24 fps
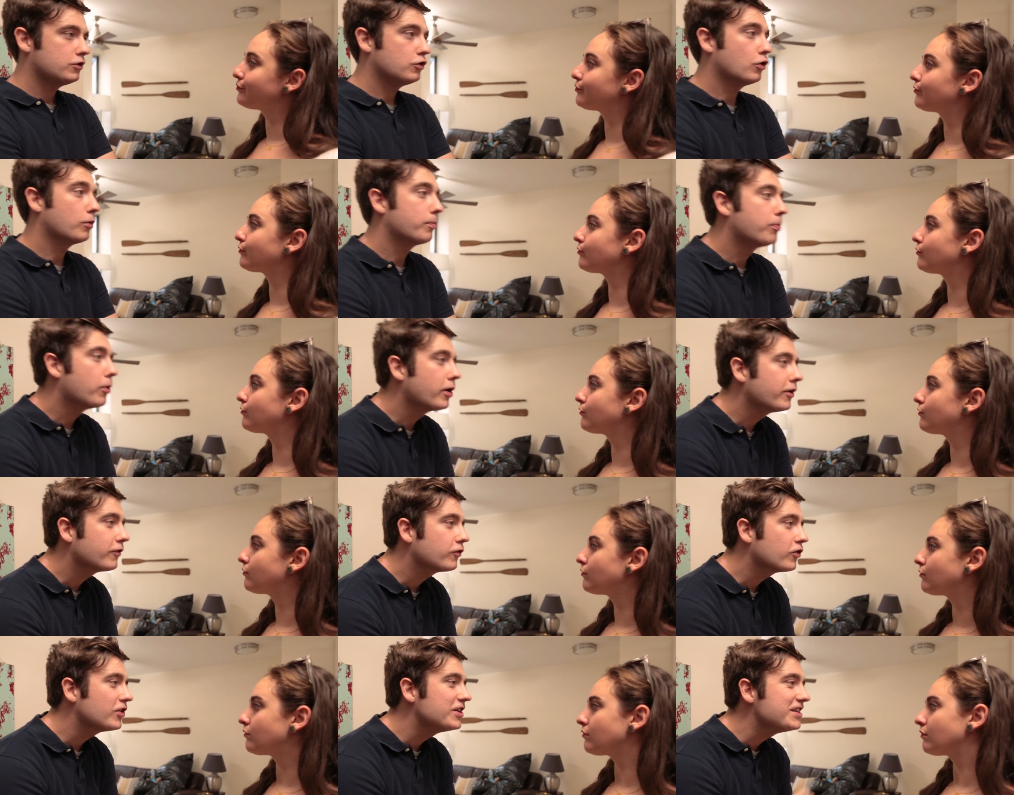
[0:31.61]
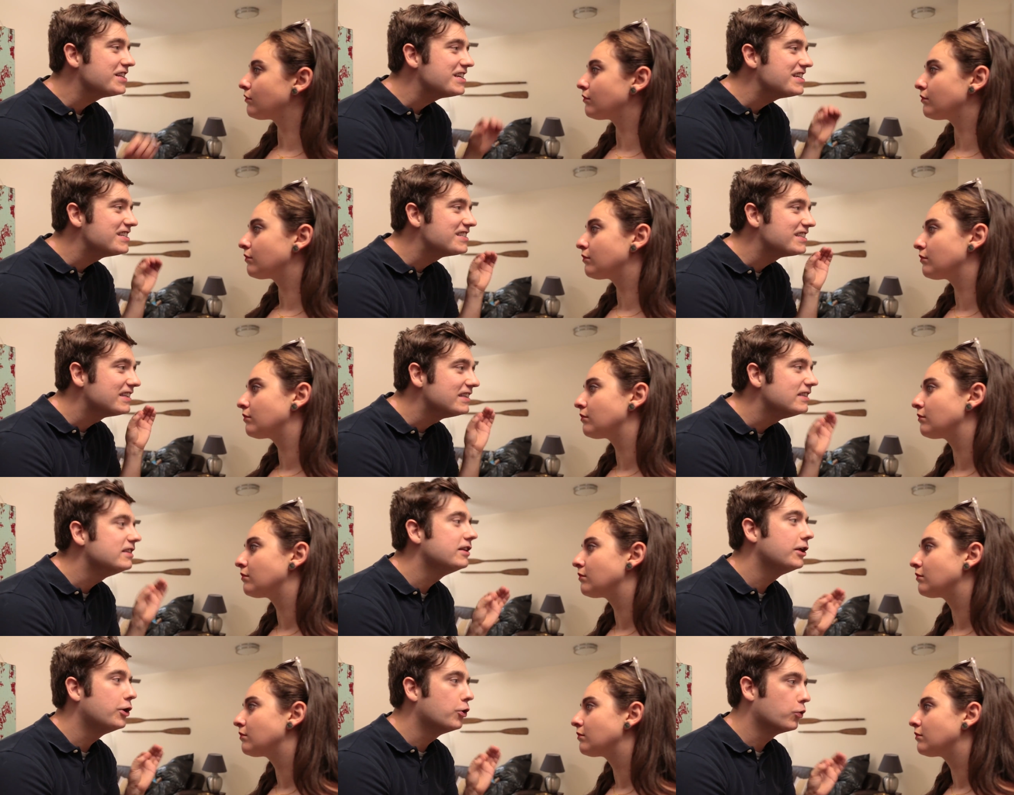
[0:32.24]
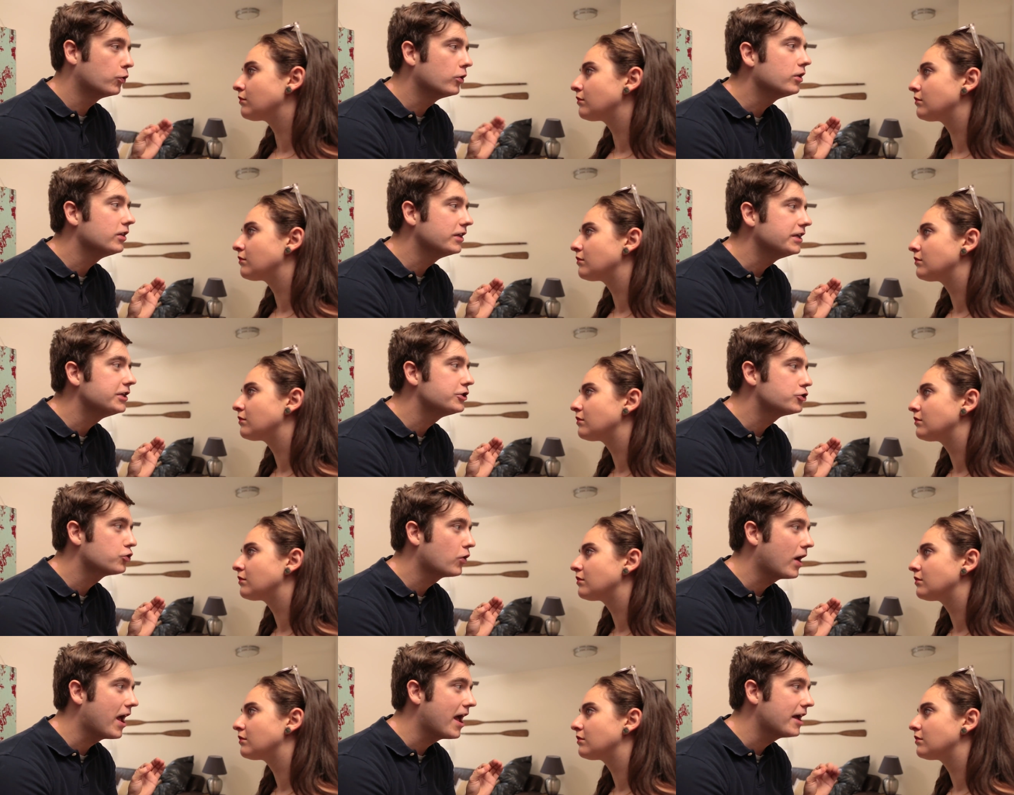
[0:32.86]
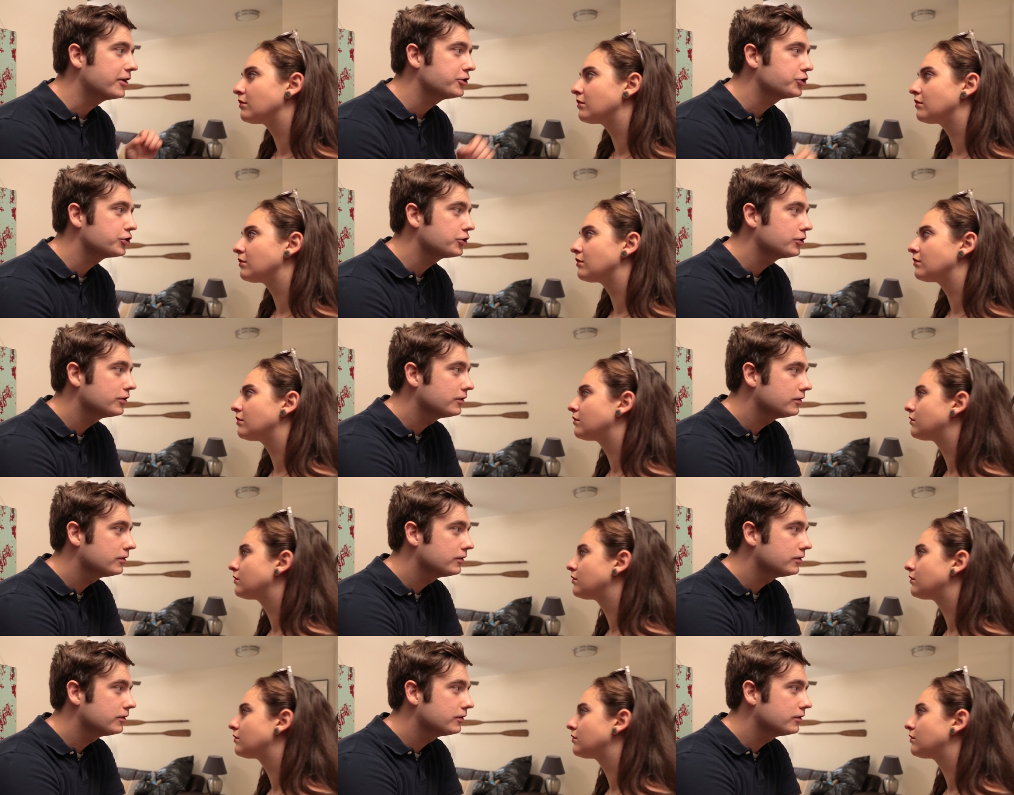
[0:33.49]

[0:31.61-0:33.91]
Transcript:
Speaker 1: Your boyfriend is literally trash.